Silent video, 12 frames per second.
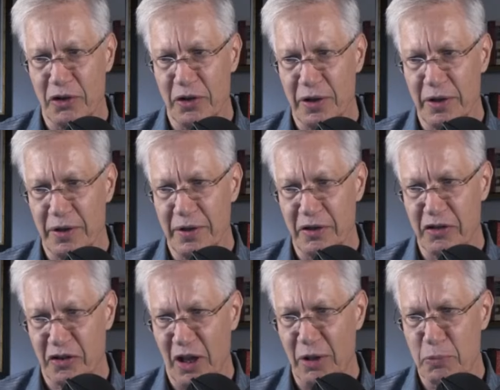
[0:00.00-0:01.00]
the, the
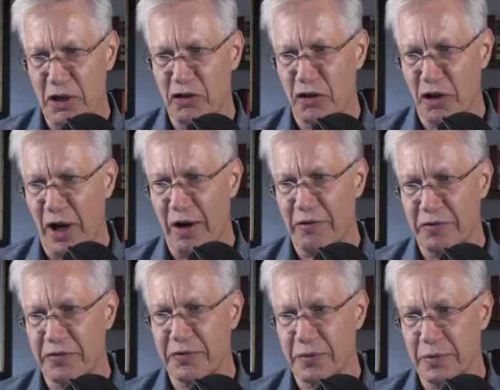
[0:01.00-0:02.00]
celebration
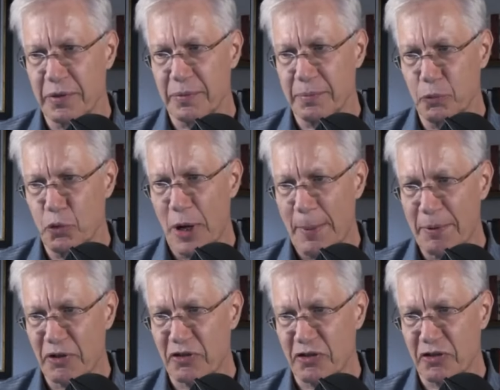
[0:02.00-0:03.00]
of uh,
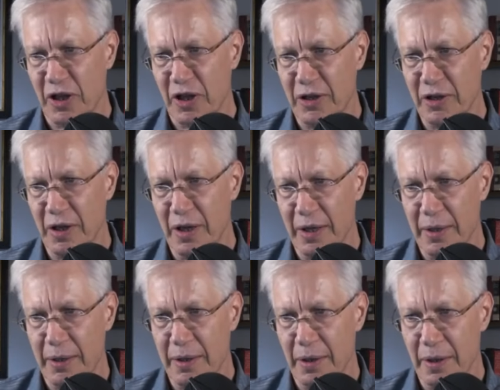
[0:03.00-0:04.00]
rapists and
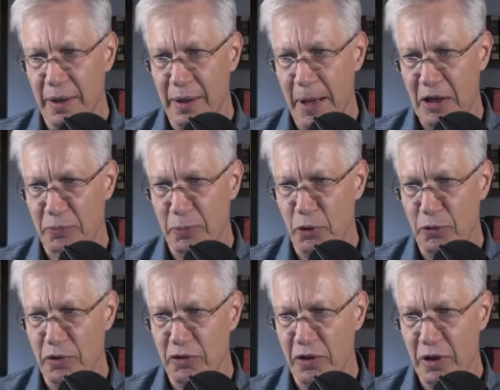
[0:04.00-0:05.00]
and uh, and mass
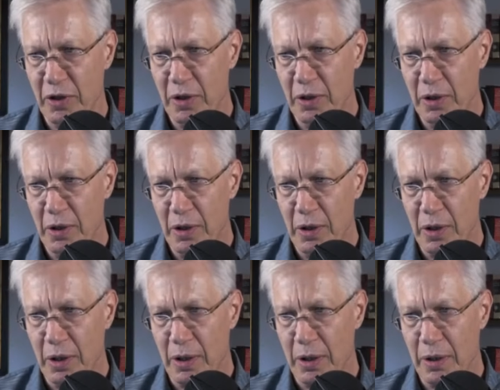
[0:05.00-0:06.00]
murderers,
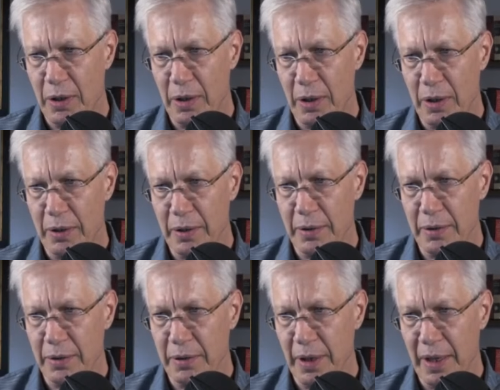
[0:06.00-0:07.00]
uh,
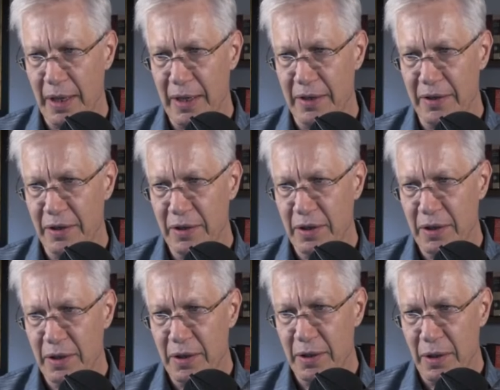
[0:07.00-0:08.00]
and
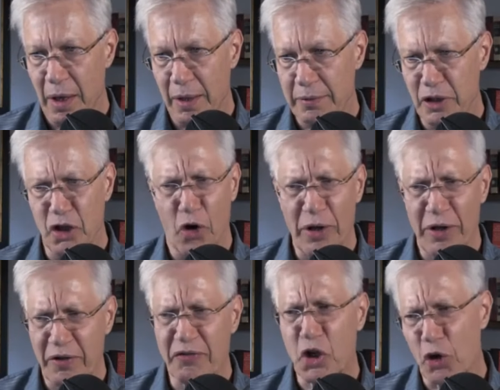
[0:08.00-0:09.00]
I, you know,
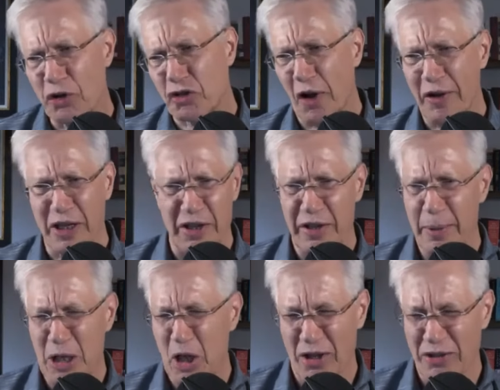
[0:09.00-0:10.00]
if you go historically, there've
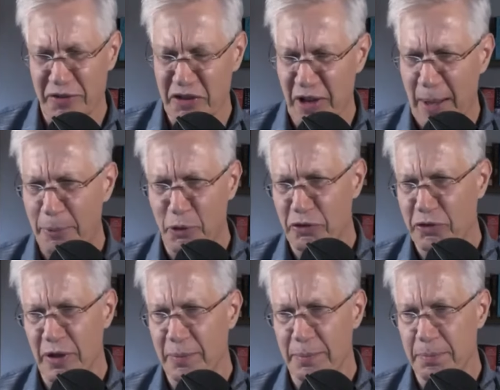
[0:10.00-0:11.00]
been lots of examples
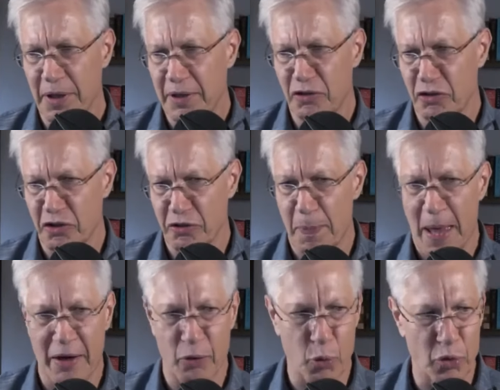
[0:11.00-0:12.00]
that are that are just as
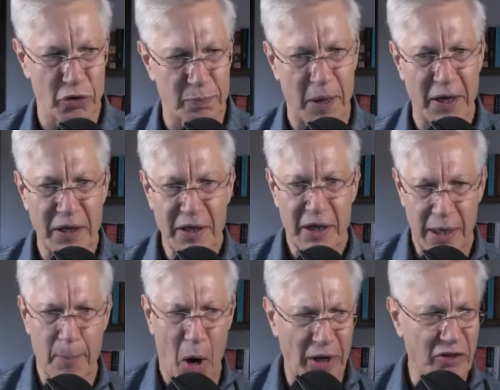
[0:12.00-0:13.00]
bad or worse. But
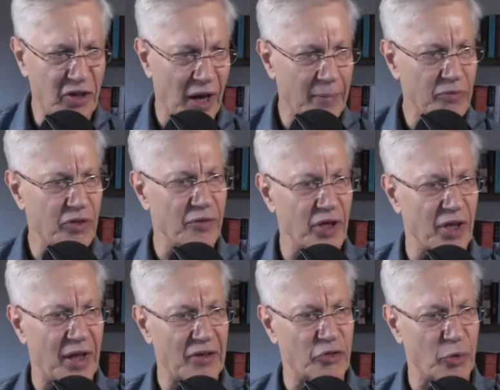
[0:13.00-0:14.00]
in modern times, over the
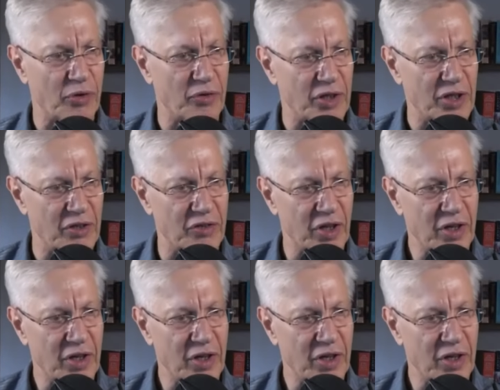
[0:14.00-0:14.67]
last two hundred years,